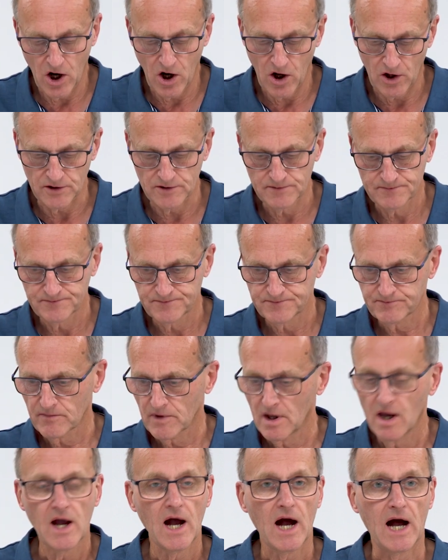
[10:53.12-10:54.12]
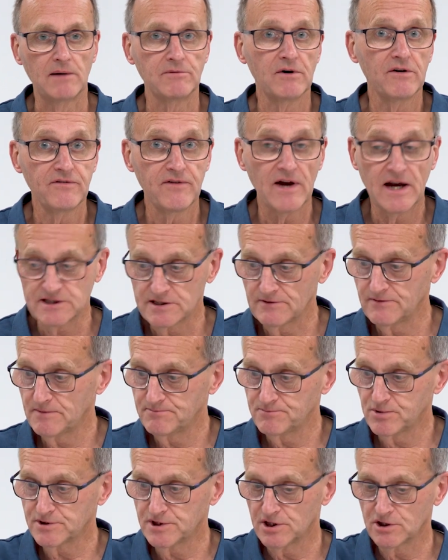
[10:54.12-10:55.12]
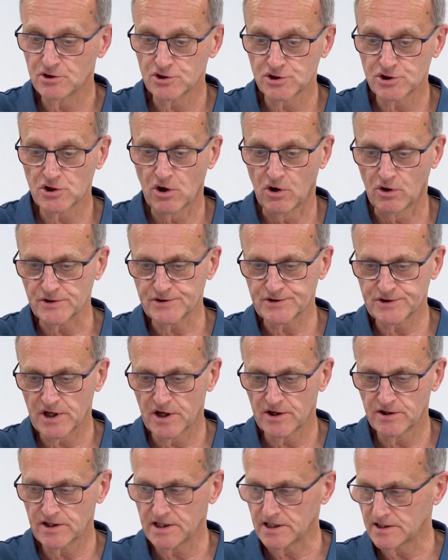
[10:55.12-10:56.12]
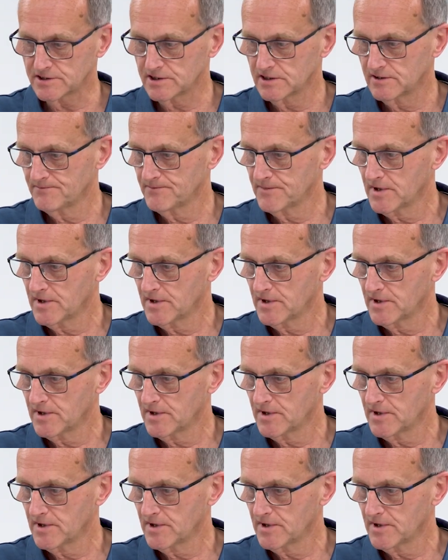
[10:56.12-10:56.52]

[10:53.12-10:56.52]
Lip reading: on, I'm effectively putting a short circuit